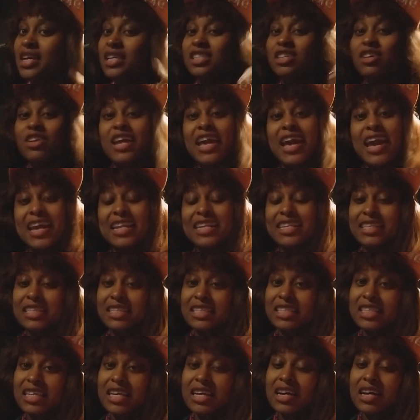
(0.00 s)
So they had the,
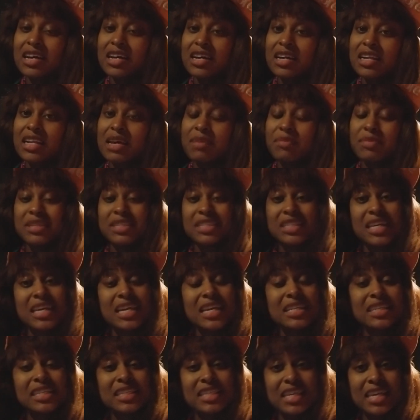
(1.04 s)
the uh,
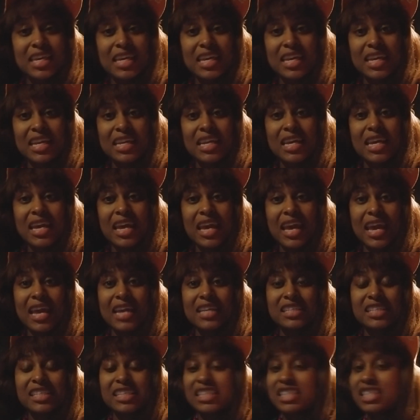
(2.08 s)
limousine scene,
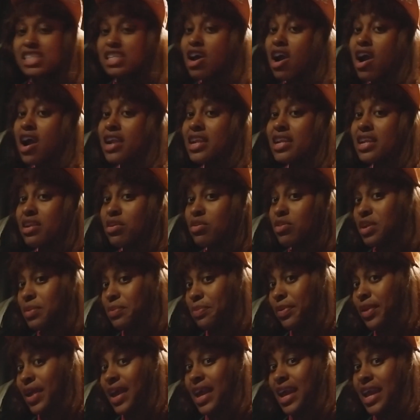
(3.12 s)
and she started on the
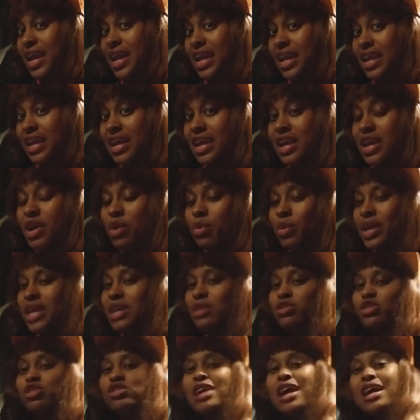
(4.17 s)
plane when
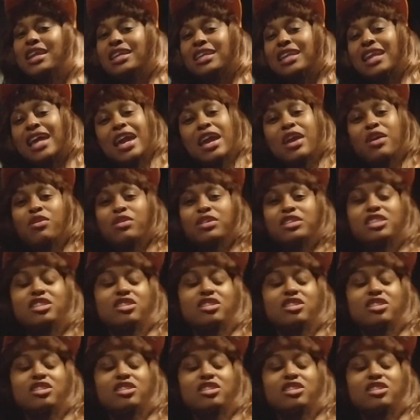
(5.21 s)
he was trying to lay on.